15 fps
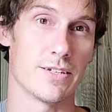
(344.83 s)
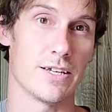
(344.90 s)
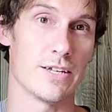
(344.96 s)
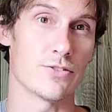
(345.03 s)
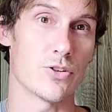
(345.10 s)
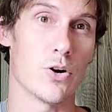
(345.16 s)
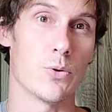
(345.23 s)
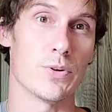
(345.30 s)

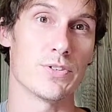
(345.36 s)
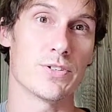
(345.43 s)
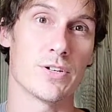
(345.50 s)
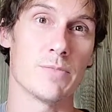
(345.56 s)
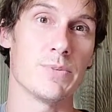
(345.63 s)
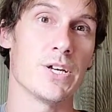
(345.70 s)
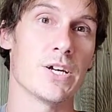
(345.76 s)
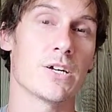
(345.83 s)
it's always going
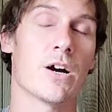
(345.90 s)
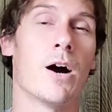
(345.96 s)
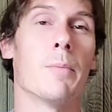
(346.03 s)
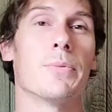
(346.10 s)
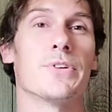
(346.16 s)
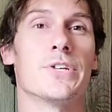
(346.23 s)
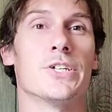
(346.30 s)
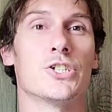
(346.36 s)
to be in
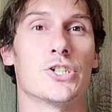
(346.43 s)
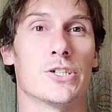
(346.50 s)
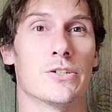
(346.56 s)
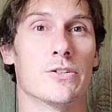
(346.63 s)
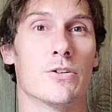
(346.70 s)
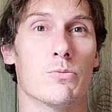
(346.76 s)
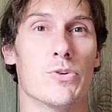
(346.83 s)
competition